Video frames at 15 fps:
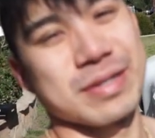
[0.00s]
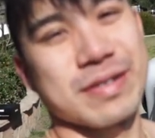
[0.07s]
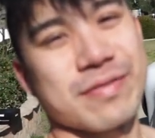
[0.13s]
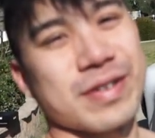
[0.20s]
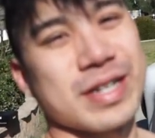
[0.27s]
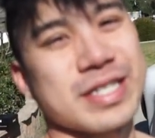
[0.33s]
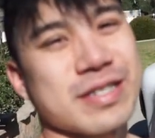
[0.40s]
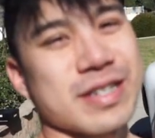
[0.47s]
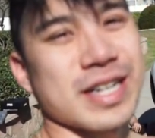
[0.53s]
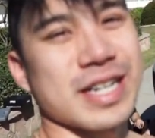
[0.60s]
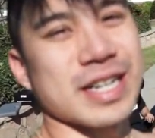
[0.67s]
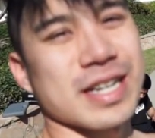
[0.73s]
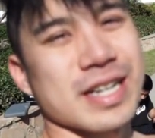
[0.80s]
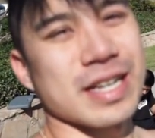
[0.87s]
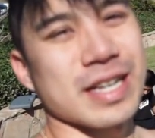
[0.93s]
was
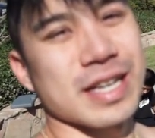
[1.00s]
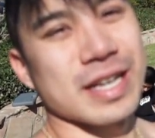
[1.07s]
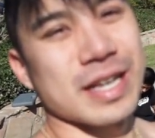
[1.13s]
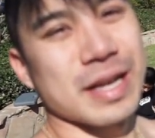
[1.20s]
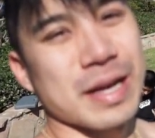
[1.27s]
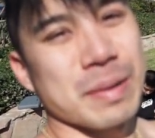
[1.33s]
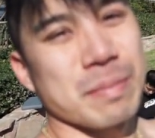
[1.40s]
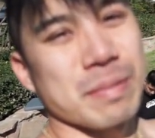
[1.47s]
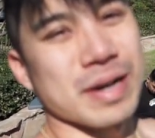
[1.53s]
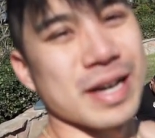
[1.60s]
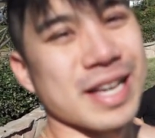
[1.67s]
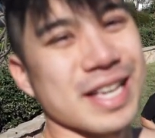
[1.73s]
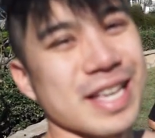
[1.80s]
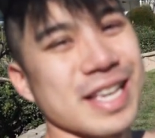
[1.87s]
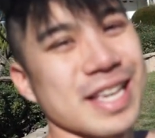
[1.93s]
frustrating.
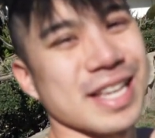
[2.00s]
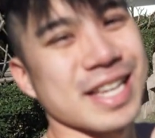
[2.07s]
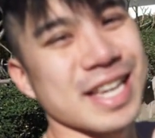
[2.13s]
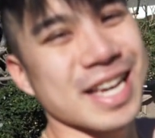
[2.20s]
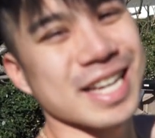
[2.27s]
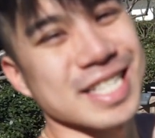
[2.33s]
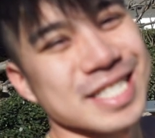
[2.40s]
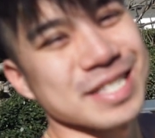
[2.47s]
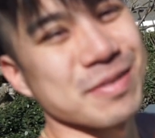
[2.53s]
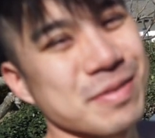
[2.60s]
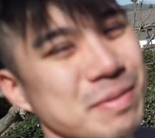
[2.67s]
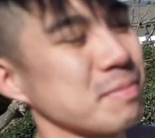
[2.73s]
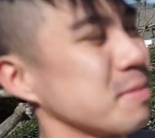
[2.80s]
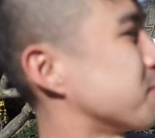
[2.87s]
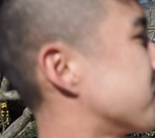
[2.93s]
But yeah, so
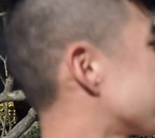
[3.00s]
we've been